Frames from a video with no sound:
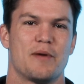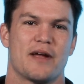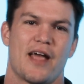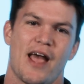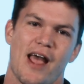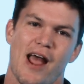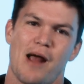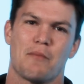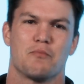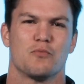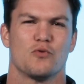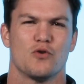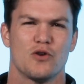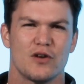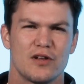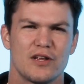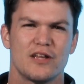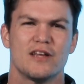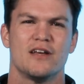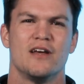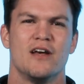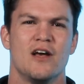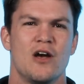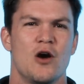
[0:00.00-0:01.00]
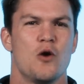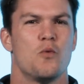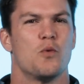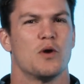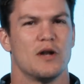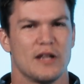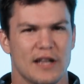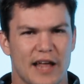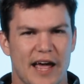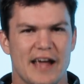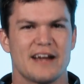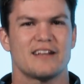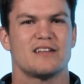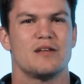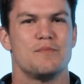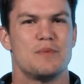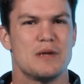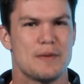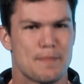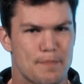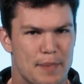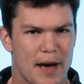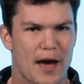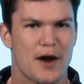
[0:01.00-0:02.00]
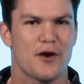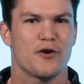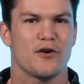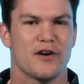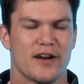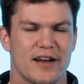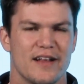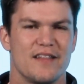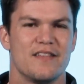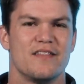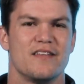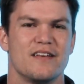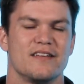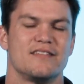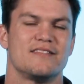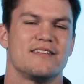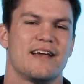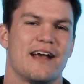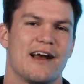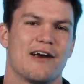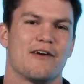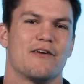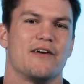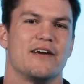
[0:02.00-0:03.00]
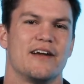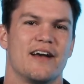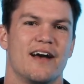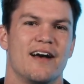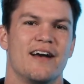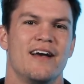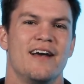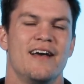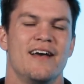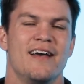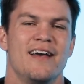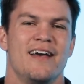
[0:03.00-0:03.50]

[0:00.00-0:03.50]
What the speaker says: but hey, I really would like to be better in this area.